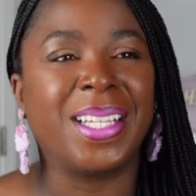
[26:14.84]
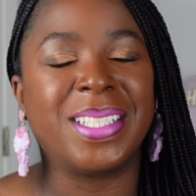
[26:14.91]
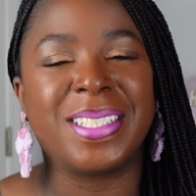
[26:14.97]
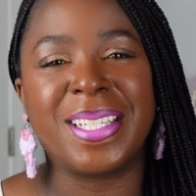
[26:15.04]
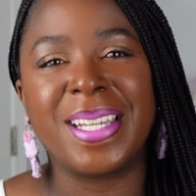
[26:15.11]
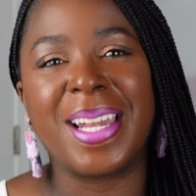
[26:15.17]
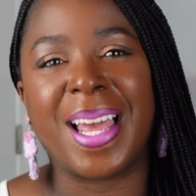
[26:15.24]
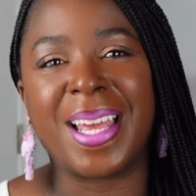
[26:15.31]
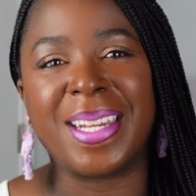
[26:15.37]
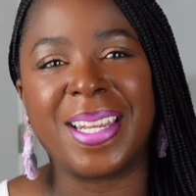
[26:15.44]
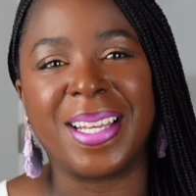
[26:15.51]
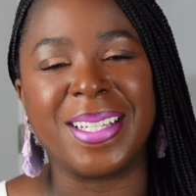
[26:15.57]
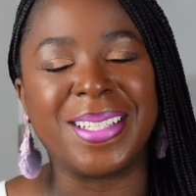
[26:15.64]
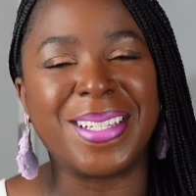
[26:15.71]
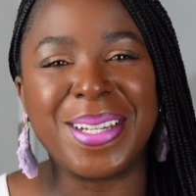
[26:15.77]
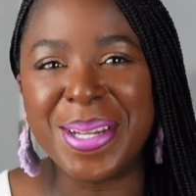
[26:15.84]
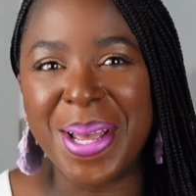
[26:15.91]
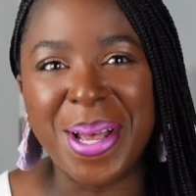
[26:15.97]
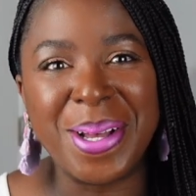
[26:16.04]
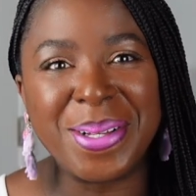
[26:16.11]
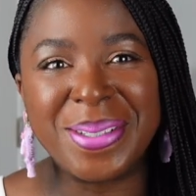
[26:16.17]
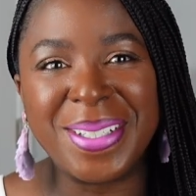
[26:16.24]
she lied to us.
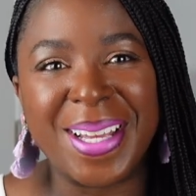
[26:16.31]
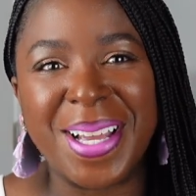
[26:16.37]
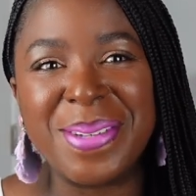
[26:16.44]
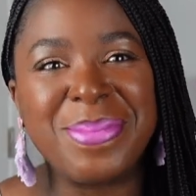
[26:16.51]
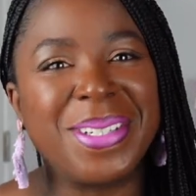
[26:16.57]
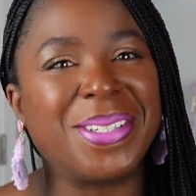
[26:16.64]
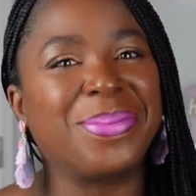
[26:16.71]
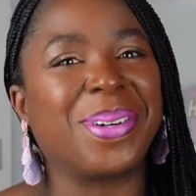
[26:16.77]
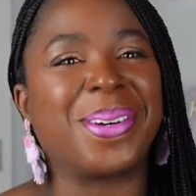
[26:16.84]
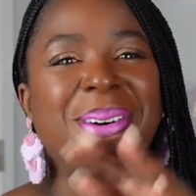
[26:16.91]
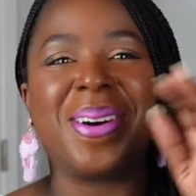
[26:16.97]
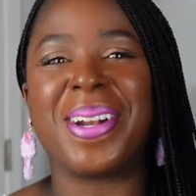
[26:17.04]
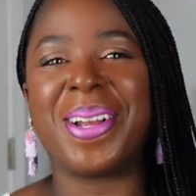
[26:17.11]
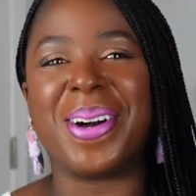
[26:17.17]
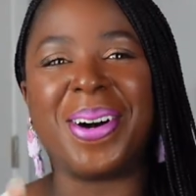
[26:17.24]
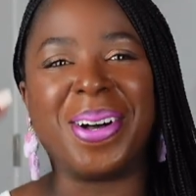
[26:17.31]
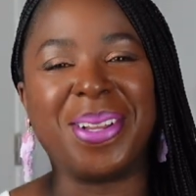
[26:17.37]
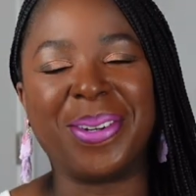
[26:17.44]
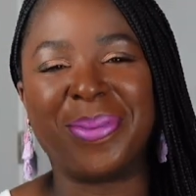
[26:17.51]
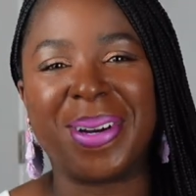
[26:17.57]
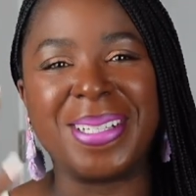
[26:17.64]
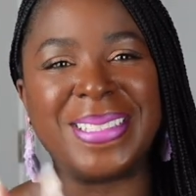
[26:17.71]
No, I'm just recording all
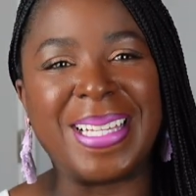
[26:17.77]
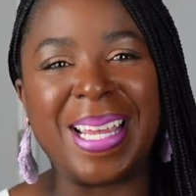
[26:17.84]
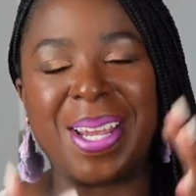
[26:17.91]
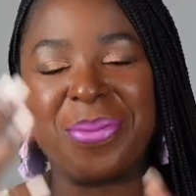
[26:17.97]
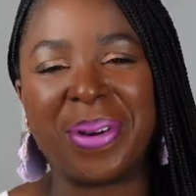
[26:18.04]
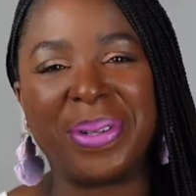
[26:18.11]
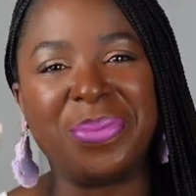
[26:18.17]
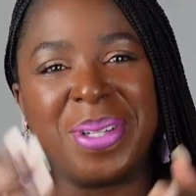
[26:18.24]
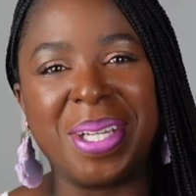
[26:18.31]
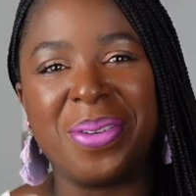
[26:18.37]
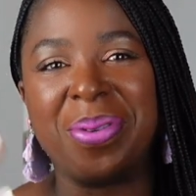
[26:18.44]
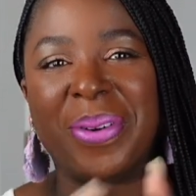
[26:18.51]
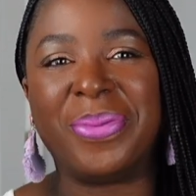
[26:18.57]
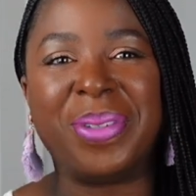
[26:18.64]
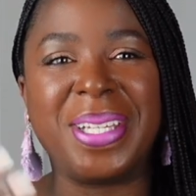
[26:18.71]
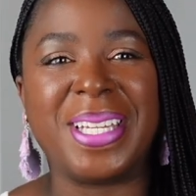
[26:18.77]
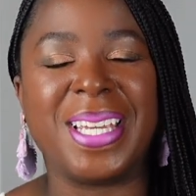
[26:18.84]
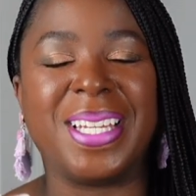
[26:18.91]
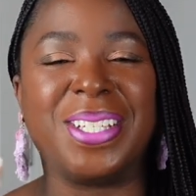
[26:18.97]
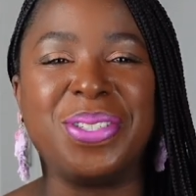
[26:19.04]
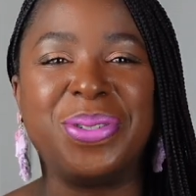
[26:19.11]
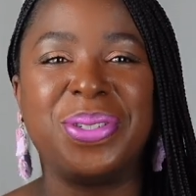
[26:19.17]
in one day, one week, one
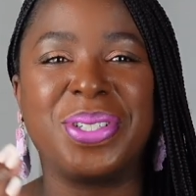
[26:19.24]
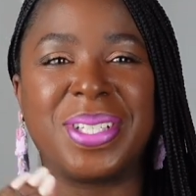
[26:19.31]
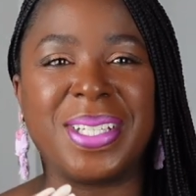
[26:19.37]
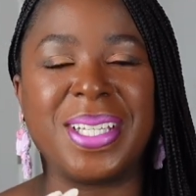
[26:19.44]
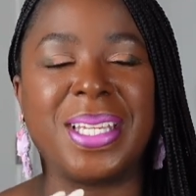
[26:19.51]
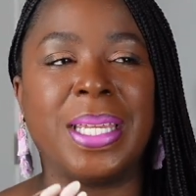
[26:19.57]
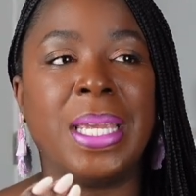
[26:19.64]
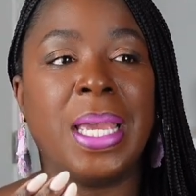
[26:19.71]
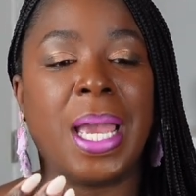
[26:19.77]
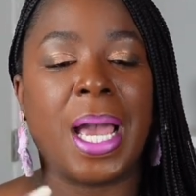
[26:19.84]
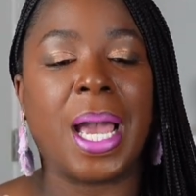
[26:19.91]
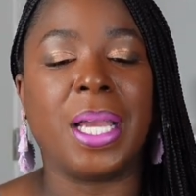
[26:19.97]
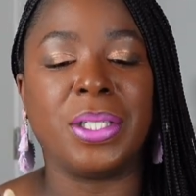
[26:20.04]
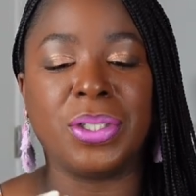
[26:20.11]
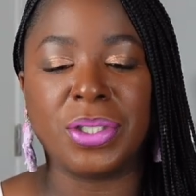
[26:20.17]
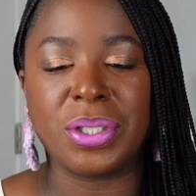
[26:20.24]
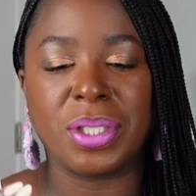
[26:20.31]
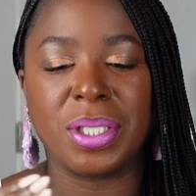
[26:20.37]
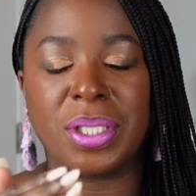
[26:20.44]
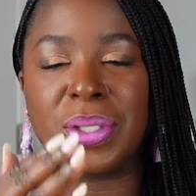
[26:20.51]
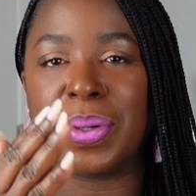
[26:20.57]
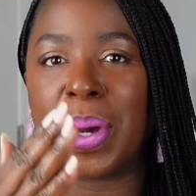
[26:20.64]
weekend. I
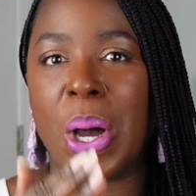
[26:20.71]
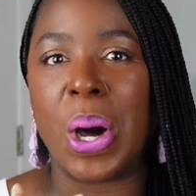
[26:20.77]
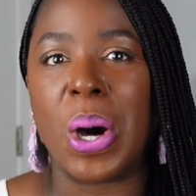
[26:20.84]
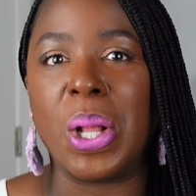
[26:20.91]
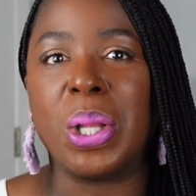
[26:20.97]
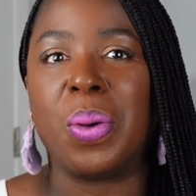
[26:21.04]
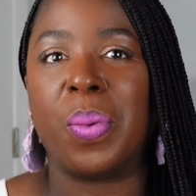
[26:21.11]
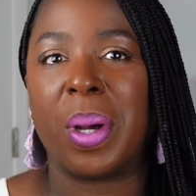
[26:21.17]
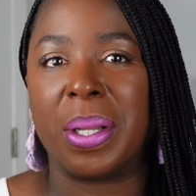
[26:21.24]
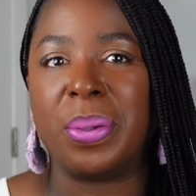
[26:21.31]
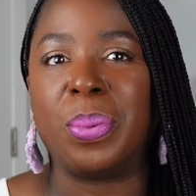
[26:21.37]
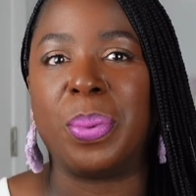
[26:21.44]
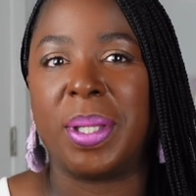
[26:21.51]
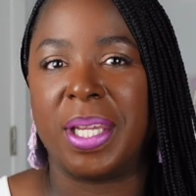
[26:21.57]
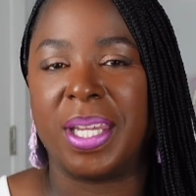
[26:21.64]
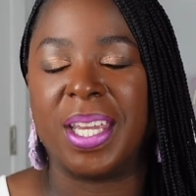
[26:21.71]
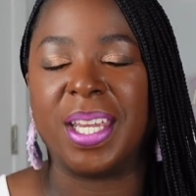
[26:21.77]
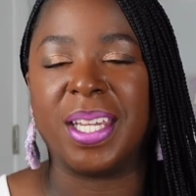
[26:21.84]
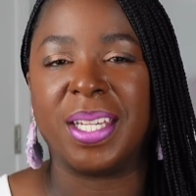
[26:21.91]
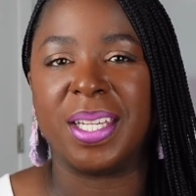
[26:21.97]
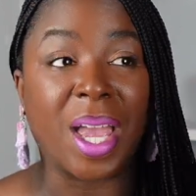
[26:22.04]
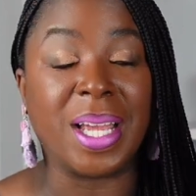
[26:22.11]
usually do it all in one
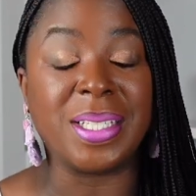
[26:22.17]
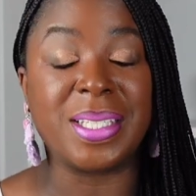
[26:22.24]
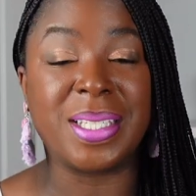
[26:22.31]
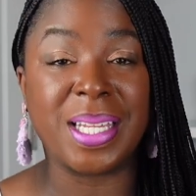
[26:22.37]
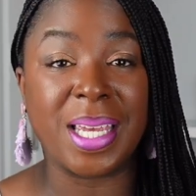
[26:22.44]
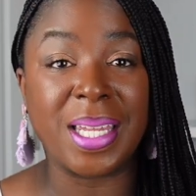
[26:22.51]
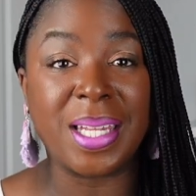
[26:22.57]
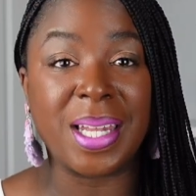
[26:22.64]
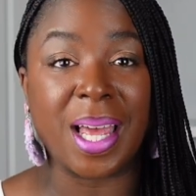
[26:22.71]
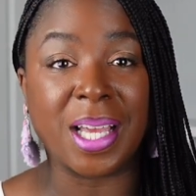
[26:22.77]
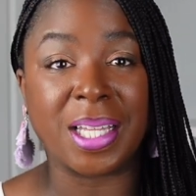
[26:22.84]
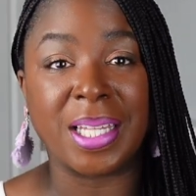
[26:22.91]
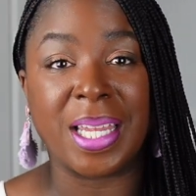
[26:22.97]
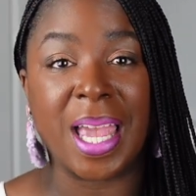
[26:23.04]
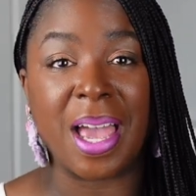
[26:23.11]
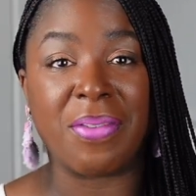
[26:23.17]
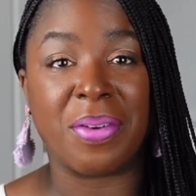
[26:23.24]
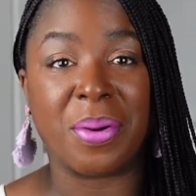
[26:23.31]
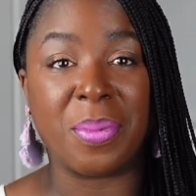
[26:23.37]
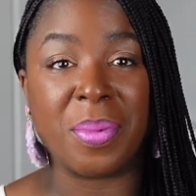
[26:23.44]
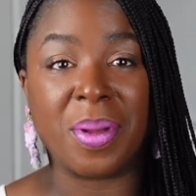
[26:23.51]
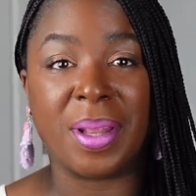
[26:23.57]
weekend. I did luckily have
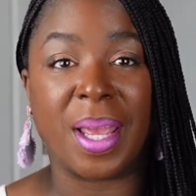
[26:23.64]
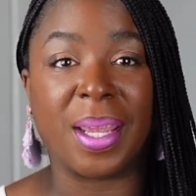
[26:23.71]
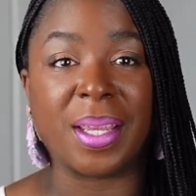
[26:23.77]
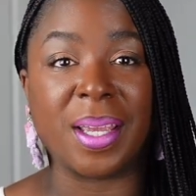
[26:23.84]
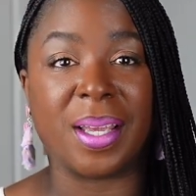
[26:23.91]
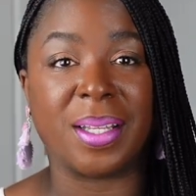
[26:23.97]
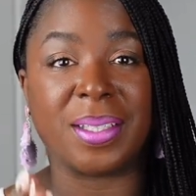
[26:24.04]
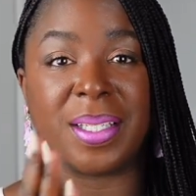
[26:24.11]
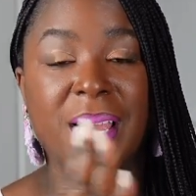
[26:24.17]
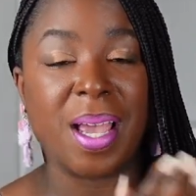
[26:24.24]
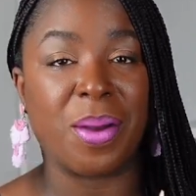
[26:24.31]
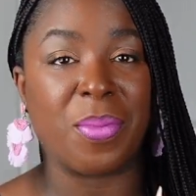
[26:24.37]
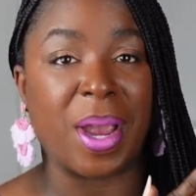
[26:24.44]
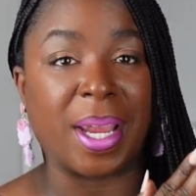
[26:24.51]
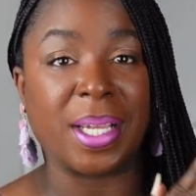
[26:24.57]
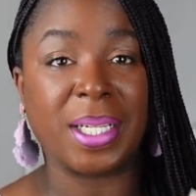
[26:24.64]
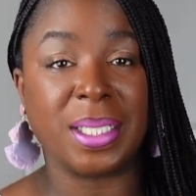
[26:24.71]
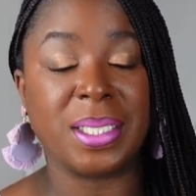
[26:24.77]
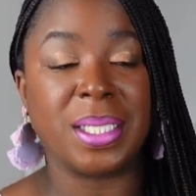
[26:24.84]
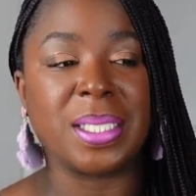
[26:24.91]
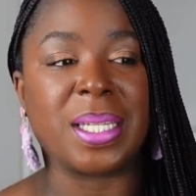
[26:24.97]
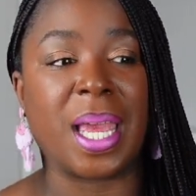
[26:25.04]
a time where I
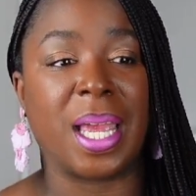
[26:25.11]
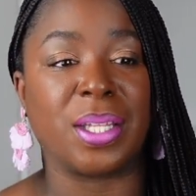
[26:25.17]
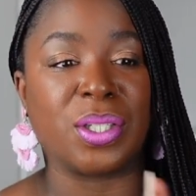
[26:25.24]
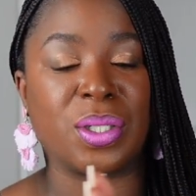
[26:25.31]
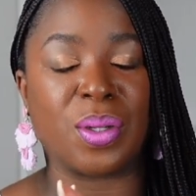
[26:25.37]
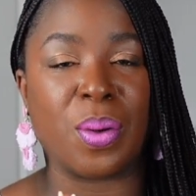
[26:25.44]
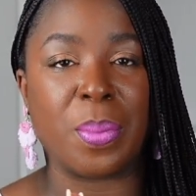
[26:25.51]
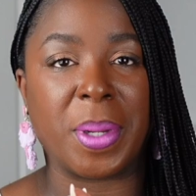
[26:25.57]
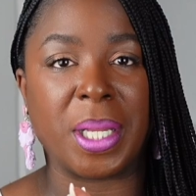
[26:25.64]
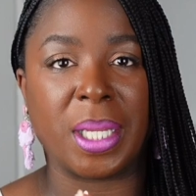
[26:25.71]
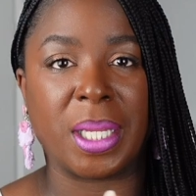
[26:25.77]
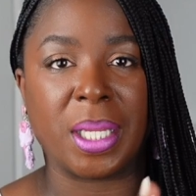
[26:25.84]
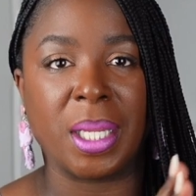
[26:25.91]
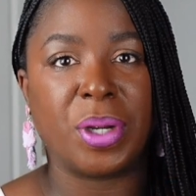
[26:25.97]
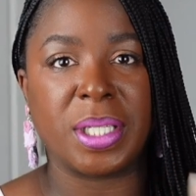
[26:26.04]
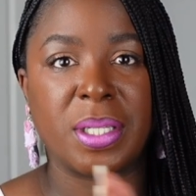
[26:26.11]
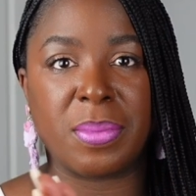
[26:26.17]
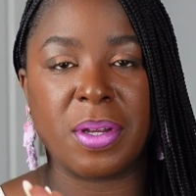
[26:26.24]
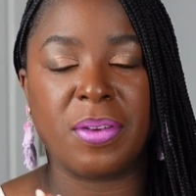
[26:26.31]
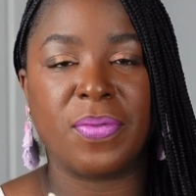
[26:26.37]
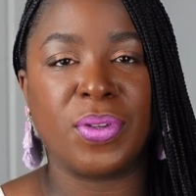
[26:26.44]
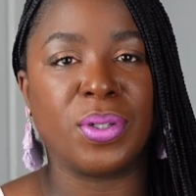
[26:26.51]
couldn't, because I had so many
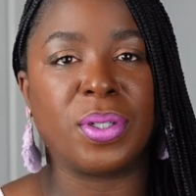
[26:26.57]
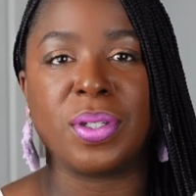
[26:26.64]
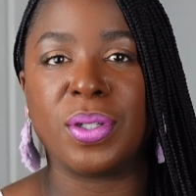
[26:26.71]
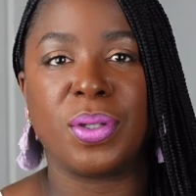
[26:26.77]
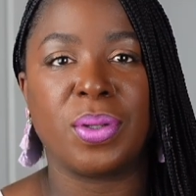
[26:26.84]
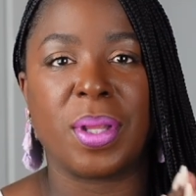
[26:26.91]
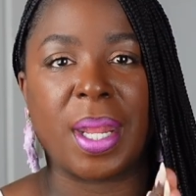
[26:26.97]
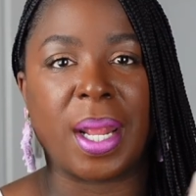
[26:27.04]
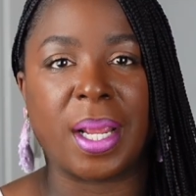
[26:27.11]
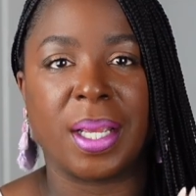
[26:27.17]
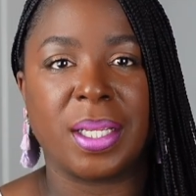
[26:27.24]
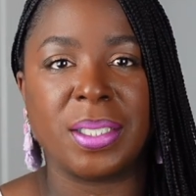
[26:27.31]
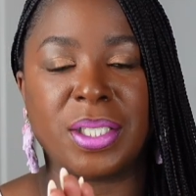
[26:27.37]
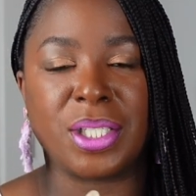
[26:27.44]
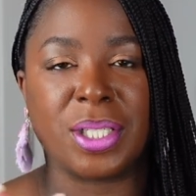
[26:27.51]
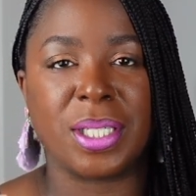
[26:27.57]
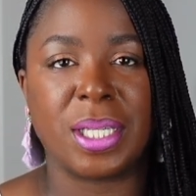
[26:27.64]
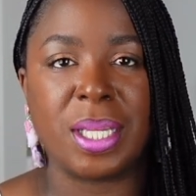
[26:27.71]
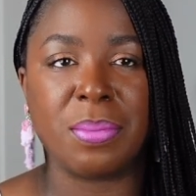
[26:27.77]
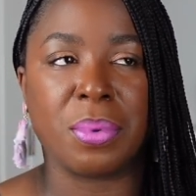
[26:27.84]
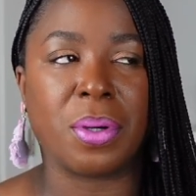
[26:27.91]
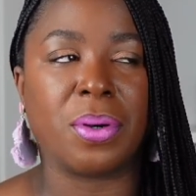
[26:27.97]
resume reviews to do that I couldn't just
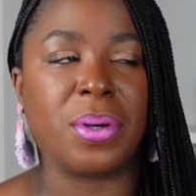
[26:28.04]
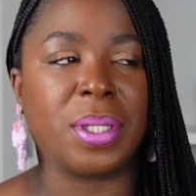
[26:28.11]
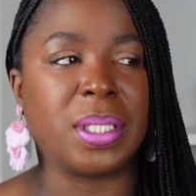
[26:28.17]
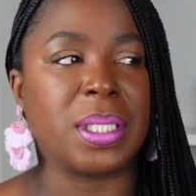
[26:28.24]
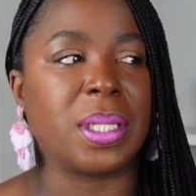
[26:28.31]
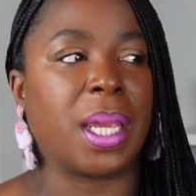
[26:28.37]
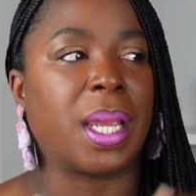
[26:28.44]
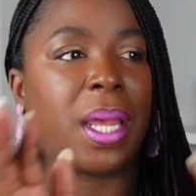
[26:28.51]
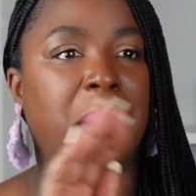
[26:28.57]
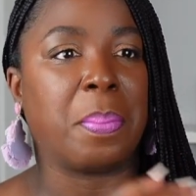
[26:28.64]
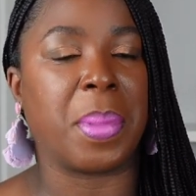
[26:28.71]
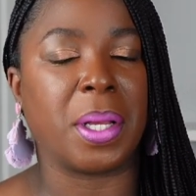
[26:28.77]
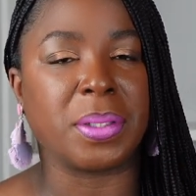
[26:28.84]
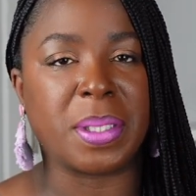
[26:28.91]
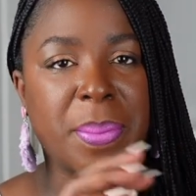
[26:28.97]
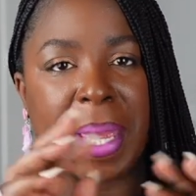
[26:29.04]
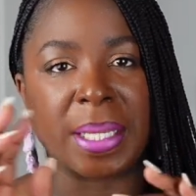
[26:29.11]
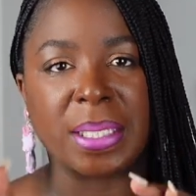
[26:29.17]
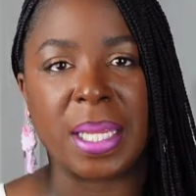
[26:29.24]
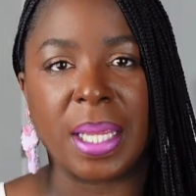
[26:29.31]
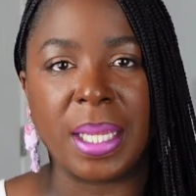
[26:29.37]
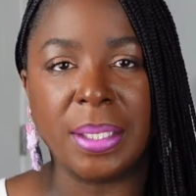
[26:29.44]
keep recording. So I kind of bounced back
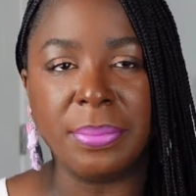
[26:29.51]
to